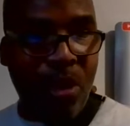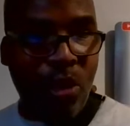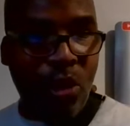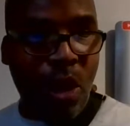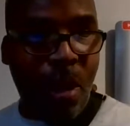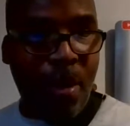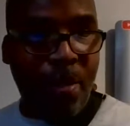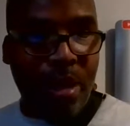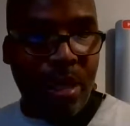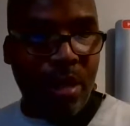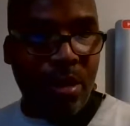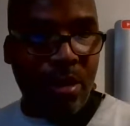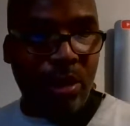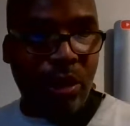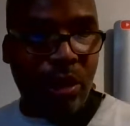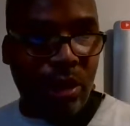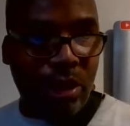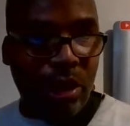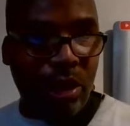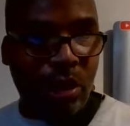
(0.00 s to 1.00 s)
You know what I mean?
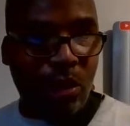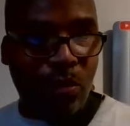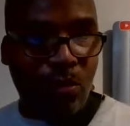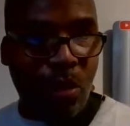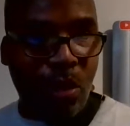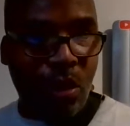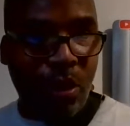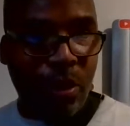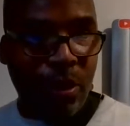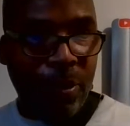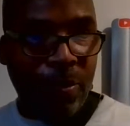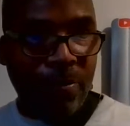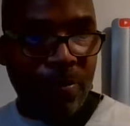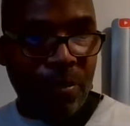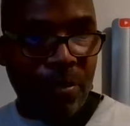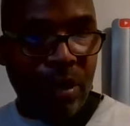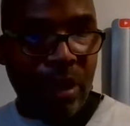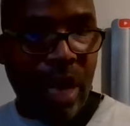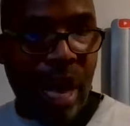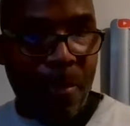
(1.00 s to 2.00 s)
This
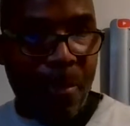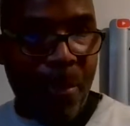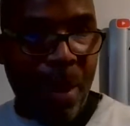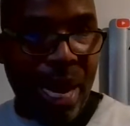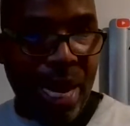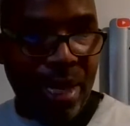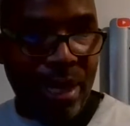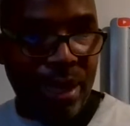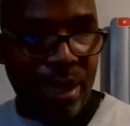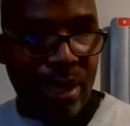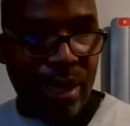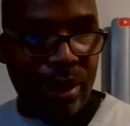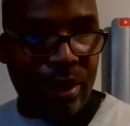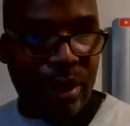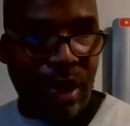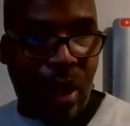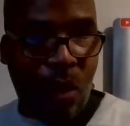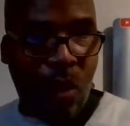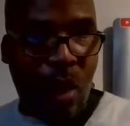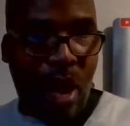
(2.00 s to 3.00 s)
I painted this.
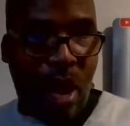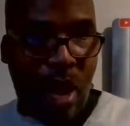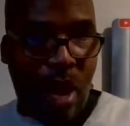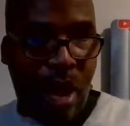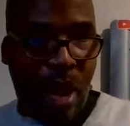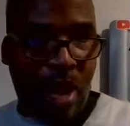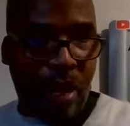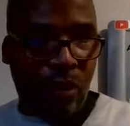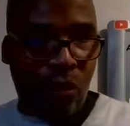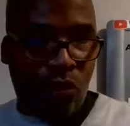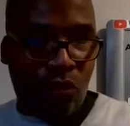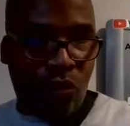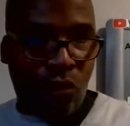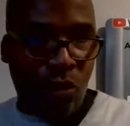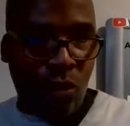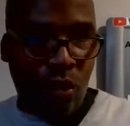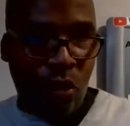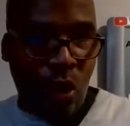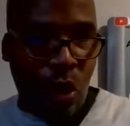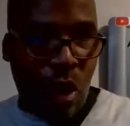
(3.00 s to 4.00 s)

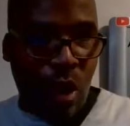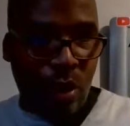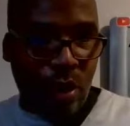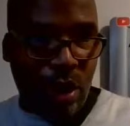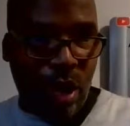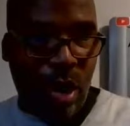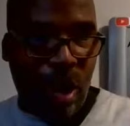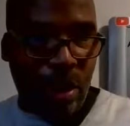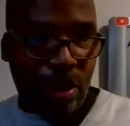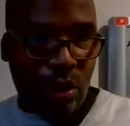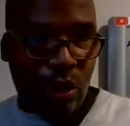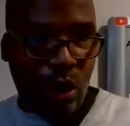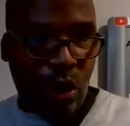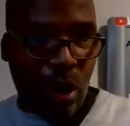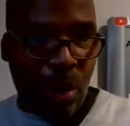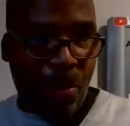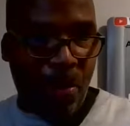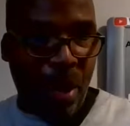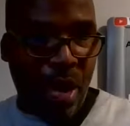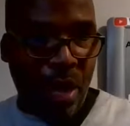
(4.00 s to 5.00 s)
I took
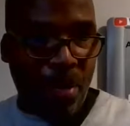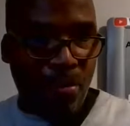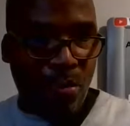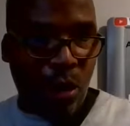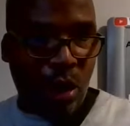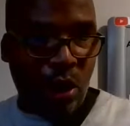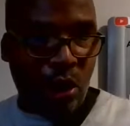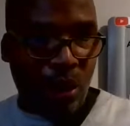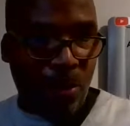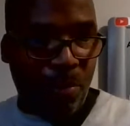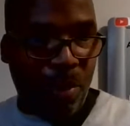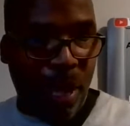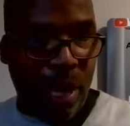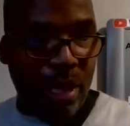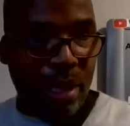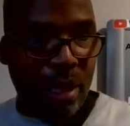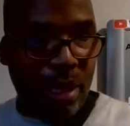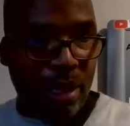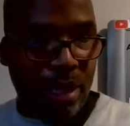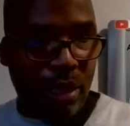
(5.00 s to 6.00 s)
a paintbrush and
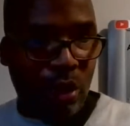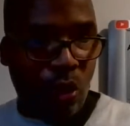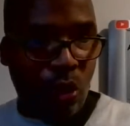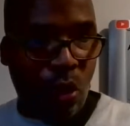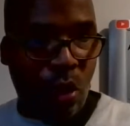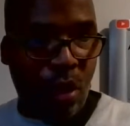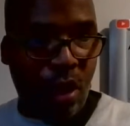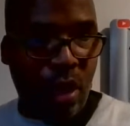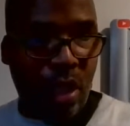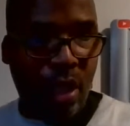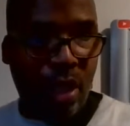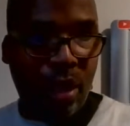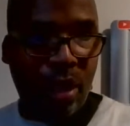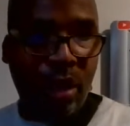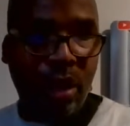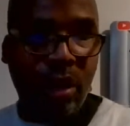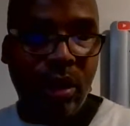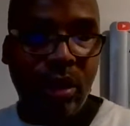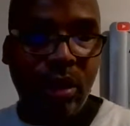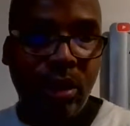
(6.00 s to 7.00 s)
painted this on here.
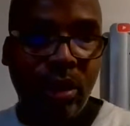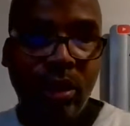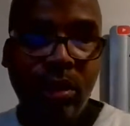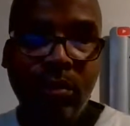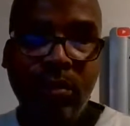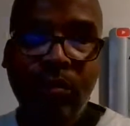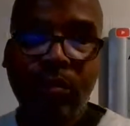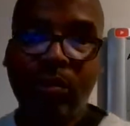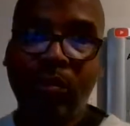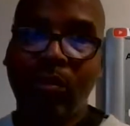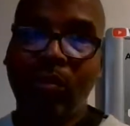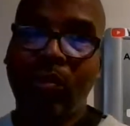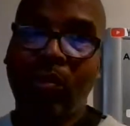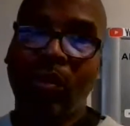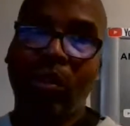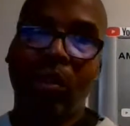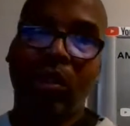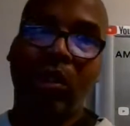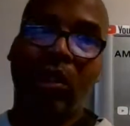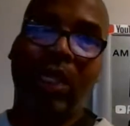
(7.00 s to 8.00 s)

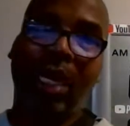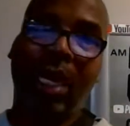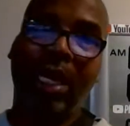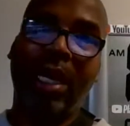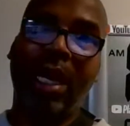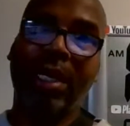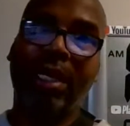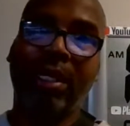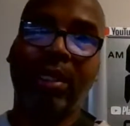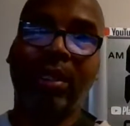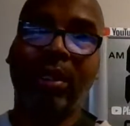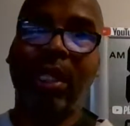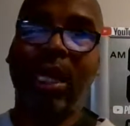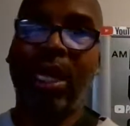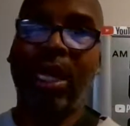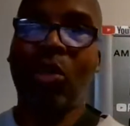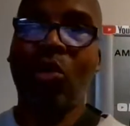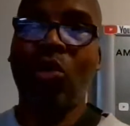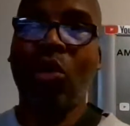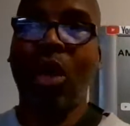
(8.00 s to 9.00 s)
Saying that to
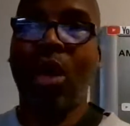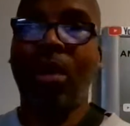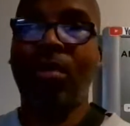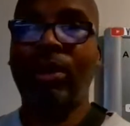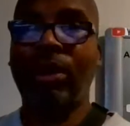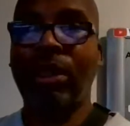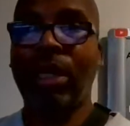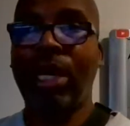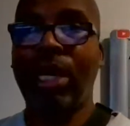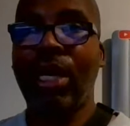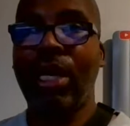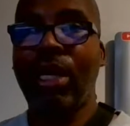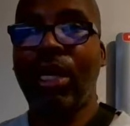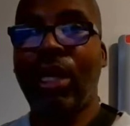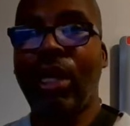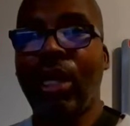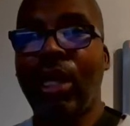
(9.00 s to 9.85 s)
say, you know what I'm saying?